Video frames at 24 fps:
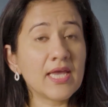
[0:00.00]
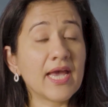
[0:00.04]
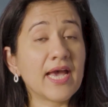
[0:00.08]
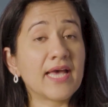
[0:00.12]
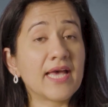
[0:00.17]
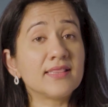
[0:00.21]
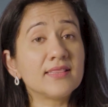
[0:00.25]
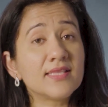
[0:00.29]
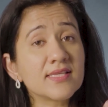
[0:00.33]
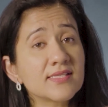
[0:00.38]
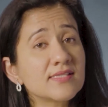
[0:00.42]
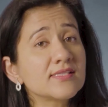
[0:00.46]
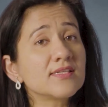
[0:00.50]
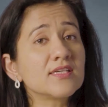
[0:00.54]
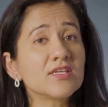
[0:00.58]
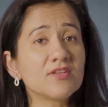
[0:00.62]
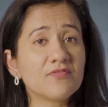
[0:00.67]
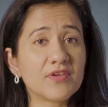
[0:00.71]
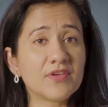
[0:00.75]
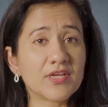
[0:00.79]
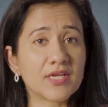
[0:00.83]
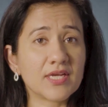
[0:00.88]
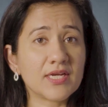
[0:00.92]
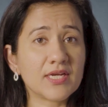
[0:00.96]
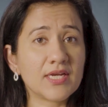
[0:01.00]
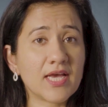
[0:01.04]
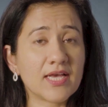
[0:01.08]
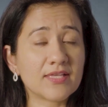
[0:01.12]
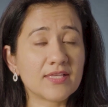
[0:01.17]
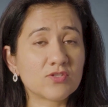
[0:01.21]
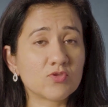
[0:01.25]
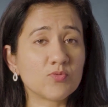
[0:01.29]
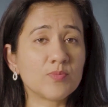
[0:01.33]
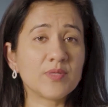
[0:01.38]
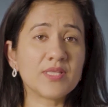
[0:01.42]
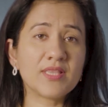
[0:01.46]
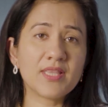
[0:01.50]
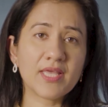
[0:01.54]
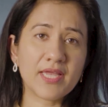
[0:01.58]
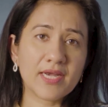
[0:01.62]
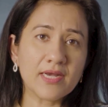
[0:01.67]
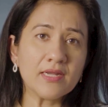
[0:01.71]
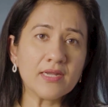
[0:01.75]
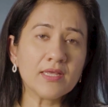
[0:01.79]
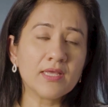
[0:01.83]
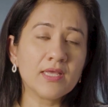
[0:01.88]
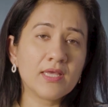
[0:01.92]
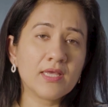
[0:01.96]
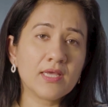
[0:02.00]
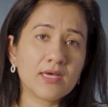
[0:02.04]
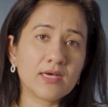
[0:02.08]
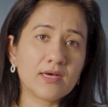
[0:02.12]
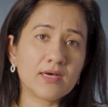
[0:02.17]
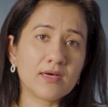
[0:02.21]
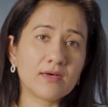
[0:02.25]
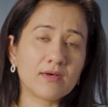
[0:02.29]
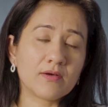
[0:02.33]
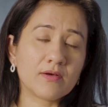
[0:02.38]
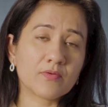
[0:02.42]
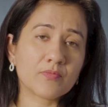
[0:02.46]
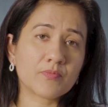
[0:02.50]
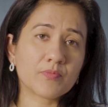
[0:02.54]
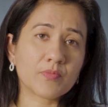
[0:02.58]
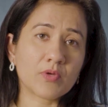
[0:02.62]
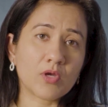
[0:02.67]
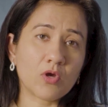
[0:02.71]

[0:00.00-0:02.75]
And this certificate has to be then uh,